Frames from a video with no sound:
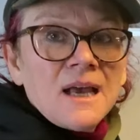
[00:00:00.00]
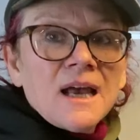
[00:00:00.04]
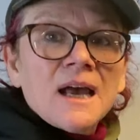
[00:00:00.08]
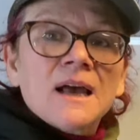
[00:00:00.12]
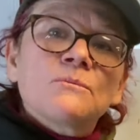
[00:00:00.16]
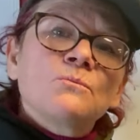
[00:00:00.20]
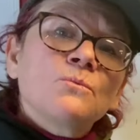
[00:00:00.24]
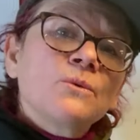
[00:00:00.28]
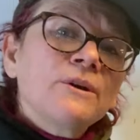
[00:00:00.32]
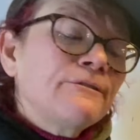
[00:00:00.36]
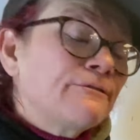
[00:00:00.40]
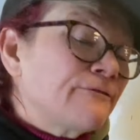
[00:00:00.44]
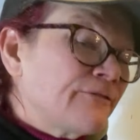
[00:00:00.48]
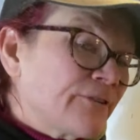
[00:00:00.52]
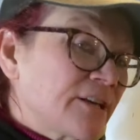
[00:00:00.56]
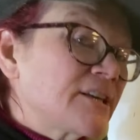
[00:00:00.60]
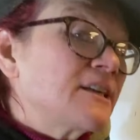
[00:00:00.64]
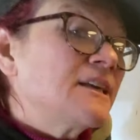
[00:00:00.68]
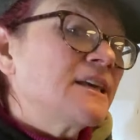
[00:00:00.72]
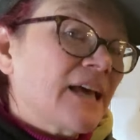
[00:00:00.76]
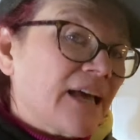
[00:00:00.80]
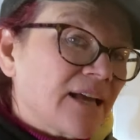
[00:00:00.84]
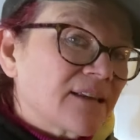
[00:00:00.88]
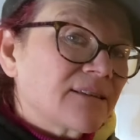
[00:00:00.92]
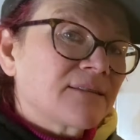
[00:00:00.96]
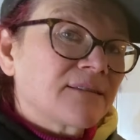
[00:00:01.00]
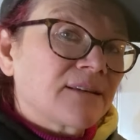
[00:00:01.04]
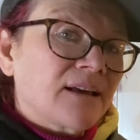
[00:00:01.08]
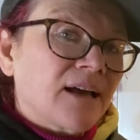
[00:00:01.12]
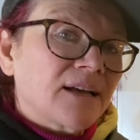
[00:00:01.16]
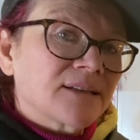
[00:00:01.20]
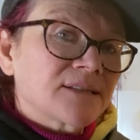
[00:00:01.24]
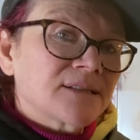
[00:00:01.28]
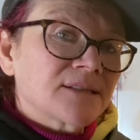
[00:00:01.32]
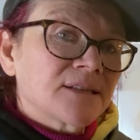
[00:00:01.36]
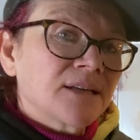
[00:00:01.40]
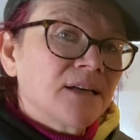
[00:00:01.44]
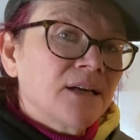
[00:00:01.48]
And we forget
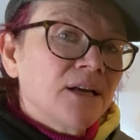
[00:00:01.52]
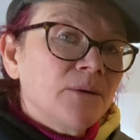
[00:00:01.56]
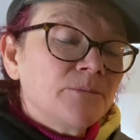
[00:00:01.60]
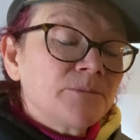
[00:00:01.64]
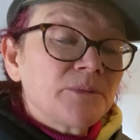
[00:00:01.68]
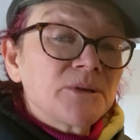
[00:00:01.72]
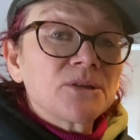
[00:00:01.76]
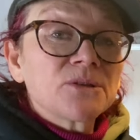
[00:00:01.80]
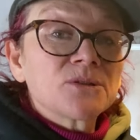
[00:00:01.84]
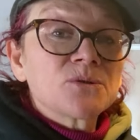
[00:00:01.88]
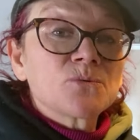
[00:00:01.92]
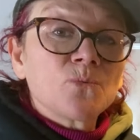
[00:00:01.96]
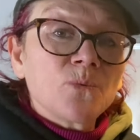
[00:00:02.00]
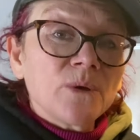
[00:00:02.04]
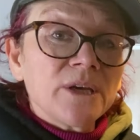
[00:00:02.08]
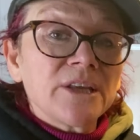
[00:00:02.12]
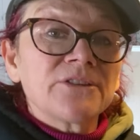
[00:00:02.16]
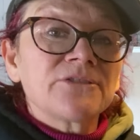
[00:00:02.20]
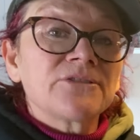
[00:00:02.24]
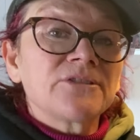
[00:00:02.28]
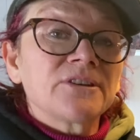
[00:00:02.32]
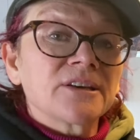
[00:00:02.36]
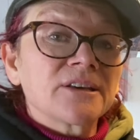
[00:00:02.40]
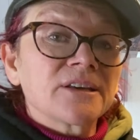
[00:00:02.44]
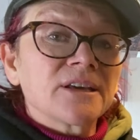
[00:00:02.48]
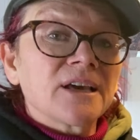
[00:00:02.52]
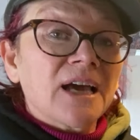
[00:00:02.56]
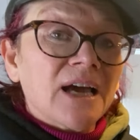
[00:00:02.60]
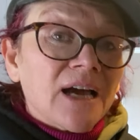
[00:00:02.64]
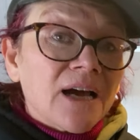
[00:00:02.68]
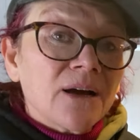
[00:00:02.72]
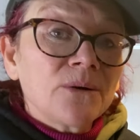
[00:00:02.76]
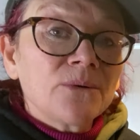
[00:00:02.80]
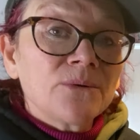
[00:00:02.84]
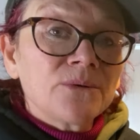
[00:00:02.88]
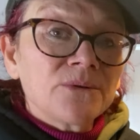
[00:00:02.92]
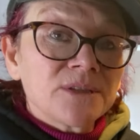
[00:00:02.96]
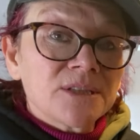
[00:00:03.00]
that because we think
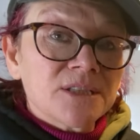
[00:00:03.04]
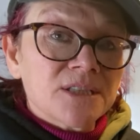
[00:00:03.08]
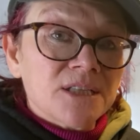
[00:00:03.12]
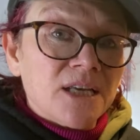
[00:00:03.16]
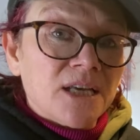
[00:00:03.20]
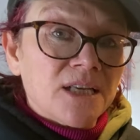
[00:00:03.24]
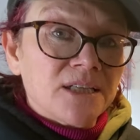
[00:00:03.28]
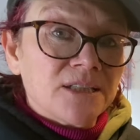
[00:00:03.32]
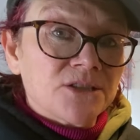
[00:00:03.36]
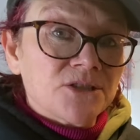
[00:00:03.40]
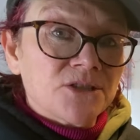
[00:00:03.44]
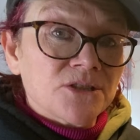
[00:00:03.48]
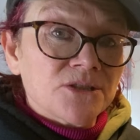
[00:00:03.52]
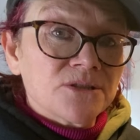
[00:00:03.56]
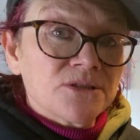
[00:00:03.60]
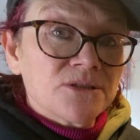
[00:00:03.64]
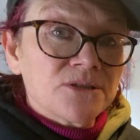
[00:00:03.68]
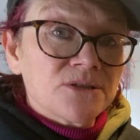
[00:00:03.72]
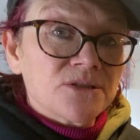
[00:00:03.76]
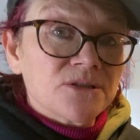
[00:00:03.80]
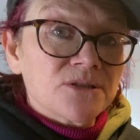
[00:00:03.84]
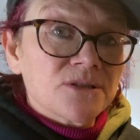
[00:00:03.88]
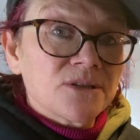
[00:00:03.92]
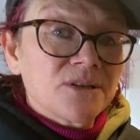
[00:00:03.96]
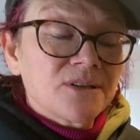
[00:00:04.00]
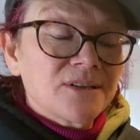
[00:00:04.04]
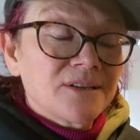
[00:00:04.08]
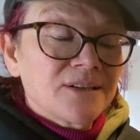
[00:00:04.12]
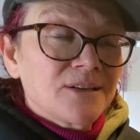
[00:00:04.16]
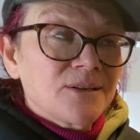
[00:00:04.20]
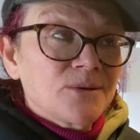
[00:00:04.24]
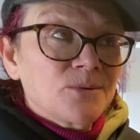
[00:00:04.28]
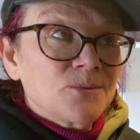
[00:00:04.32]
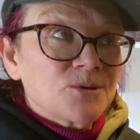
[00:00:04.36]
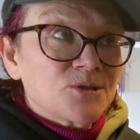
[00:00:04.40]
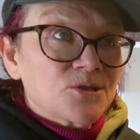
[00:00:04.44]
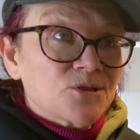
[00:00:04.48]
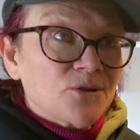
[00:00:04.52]
our intelligence,
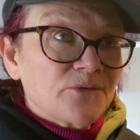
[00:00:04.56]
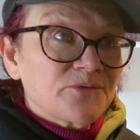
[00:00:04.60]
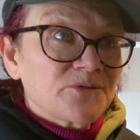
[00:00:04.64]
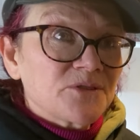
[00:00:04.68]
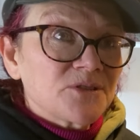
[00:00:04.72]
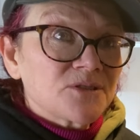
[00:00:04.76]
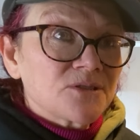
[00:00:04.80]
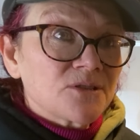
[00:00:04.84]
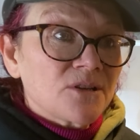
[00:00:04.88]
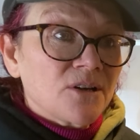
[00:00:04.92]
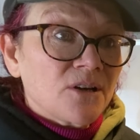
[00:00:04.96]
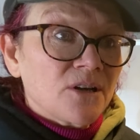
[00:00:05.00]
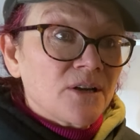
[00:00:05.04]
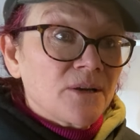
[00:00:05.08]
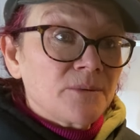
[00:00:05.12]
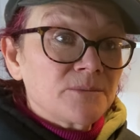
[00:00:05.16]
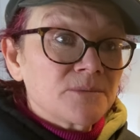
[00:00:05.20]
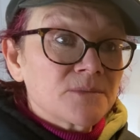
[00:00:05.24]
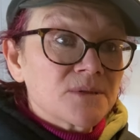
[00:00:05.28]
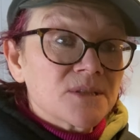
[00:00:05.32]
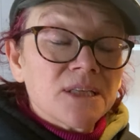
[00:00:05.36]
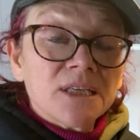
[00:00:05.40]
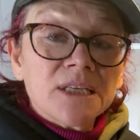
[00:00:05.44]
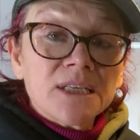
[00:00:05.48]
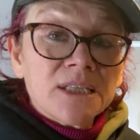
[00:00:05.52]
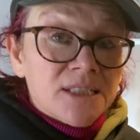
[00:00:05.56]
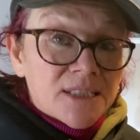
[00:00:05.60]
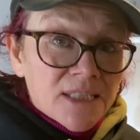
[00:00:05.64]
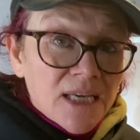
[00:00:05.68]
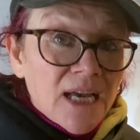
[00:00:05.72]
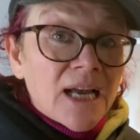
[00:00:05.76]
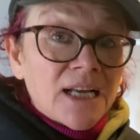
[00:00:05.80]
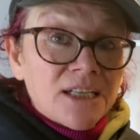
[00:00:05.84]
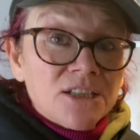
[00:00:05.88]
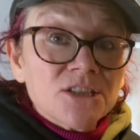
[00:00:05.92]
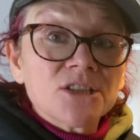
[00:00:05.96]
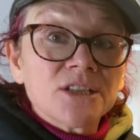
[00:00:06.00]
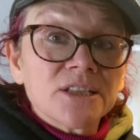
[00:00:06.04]
which oftentimes is
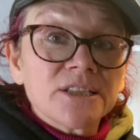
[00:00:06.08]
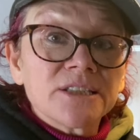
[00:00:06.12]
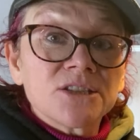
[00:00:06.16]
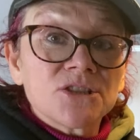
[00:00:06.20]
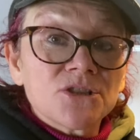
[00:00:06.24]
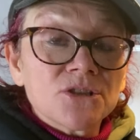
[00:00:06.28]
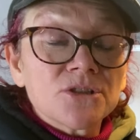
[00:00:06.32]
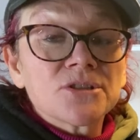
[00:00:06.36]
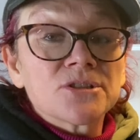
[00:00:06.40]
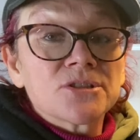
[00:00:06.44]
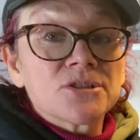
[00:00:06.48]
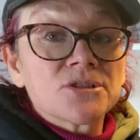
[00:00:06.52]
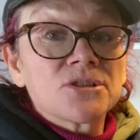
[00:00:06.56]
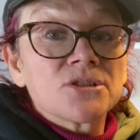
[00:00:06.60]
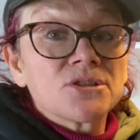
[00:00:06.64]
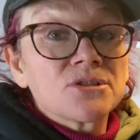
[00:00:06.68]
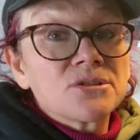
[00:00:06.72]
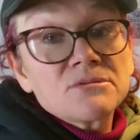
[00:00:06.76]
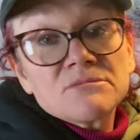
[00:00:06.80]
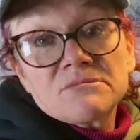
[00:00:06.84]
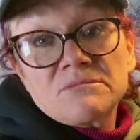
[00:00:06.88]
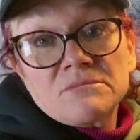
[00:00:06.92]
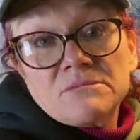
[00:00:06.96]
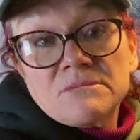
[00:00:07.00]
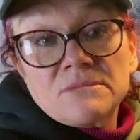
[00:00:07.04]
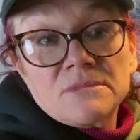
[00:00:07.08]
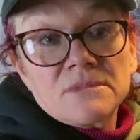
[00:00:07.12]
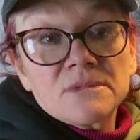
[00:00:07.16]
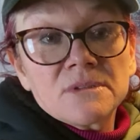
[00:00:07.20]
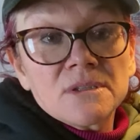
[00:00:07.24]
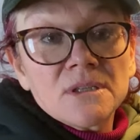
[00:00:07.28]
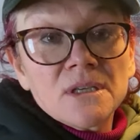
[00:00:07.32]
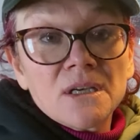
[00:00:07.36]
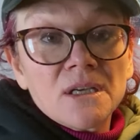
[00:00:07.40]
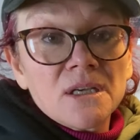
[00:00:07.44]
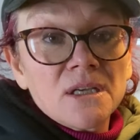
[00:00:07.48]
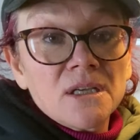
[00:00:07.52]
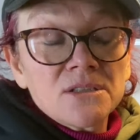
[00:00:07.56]
actually just
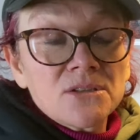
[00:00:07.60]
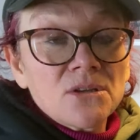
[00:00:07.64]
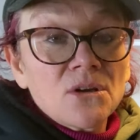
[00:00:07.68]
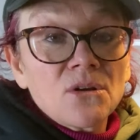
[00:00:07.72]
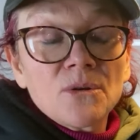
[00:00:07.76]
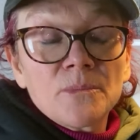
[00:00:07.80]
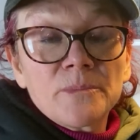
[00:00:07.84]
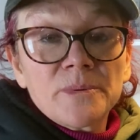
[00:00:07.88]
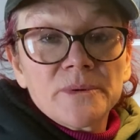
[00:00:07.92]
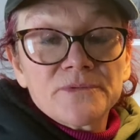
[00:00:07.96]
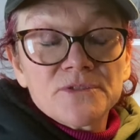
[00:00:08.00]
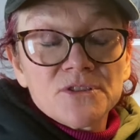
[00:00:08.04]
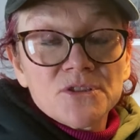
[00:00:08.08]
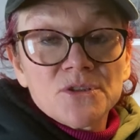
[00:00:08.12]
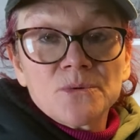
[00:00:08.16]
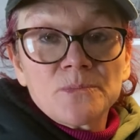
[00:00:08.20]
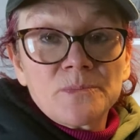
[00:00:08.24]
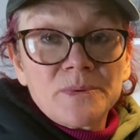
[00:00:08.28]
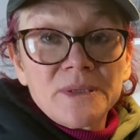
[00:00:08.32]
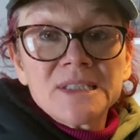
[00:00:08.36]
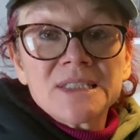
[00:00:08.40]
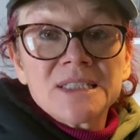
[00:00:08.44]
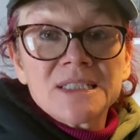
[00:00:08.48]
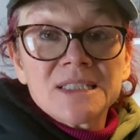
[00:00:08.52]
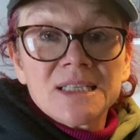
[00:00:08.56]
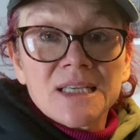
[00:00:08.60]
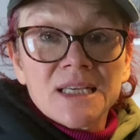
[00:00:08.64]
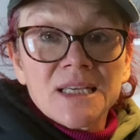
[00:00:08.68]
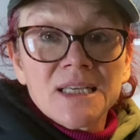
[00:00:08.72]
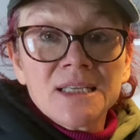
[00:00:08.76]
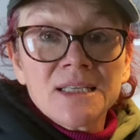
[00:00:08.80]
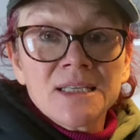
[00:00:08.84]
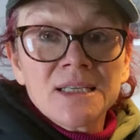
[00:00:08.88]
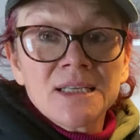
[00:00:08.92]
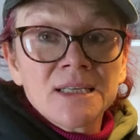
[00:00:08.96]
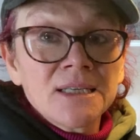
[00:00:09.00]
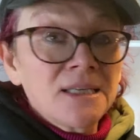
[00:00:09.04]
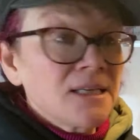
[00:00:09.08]
a dollop of
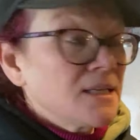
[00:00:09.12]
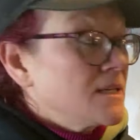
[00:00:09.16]
stupidity,